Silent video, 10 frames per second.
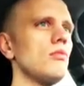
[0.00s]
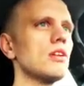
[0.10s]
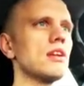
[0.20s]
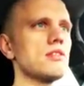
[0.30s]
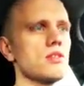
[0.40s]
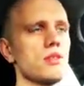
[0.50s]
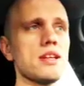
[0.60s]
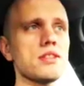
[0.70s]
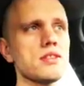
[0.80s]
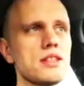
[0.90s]
And so
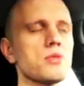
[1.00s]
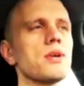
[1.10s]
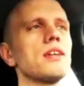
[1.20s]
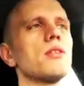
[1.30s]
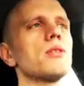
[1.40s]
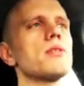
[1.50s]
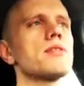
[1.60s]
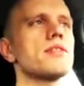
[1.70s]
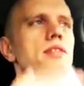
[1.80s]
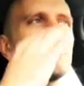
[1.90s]
that's where I learned
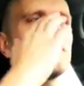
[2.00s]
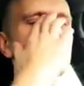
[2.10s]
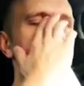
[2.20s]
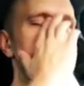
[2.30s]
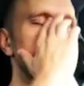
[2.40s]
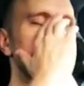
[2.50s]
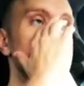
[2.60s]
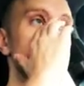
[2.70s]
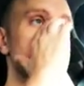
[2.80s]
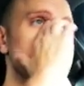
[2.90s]
this write in
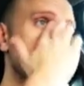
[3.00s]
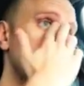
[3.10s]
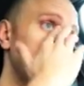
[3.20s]
English thing.